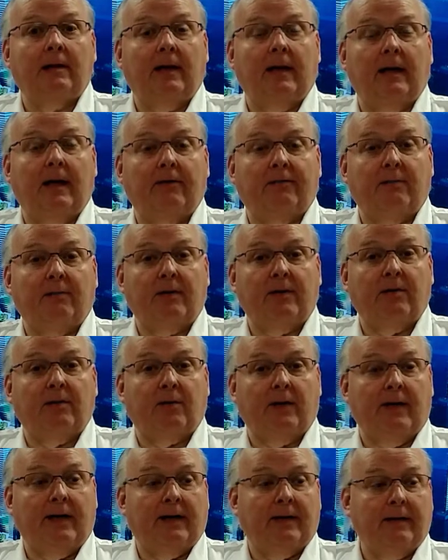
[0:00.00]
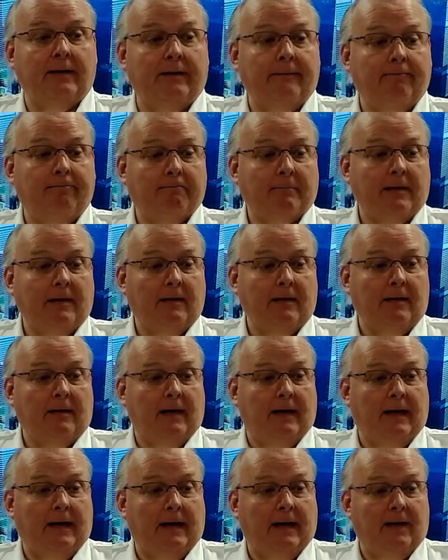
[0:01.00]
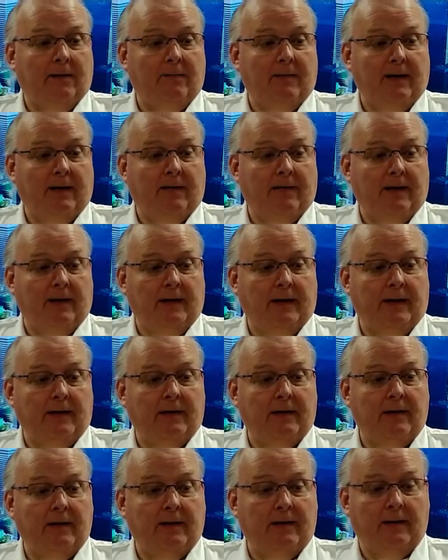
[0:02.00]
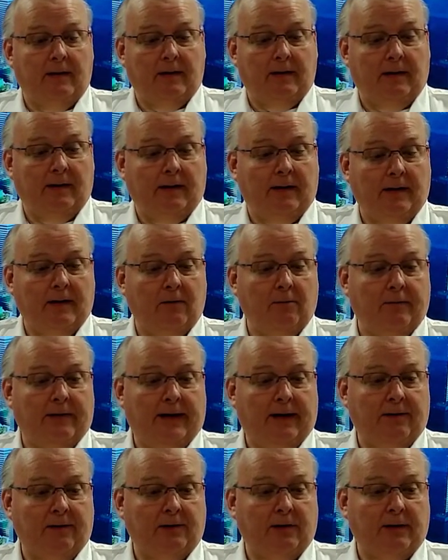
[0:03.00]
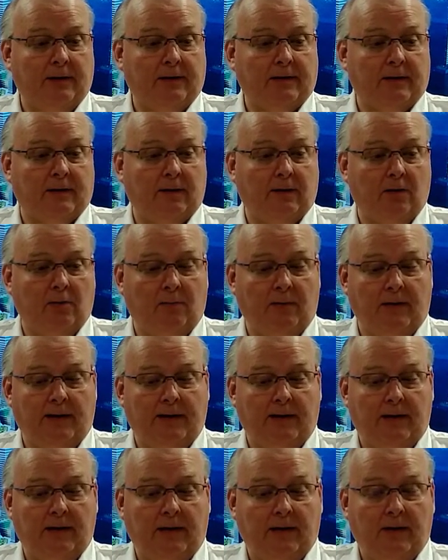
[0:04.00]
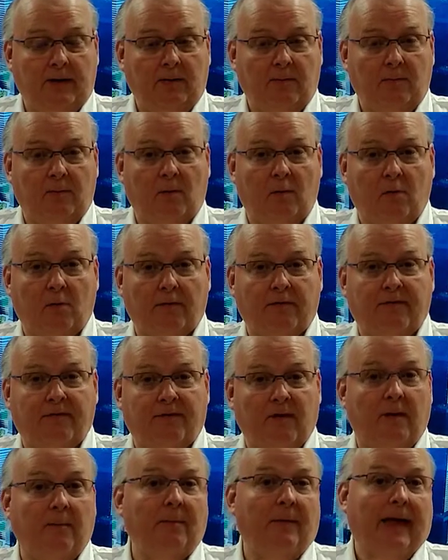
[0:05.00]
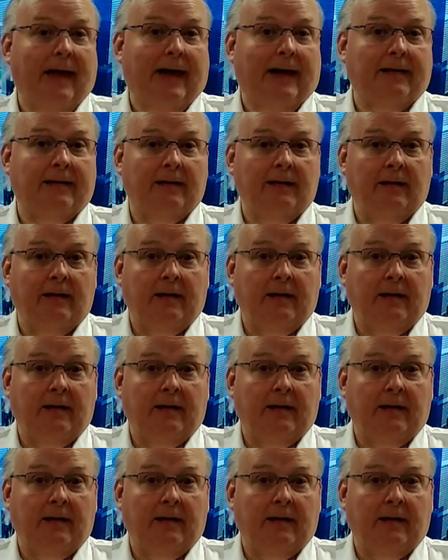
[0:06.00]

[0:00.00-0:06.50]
from either end, and then go down just a little bit more from that.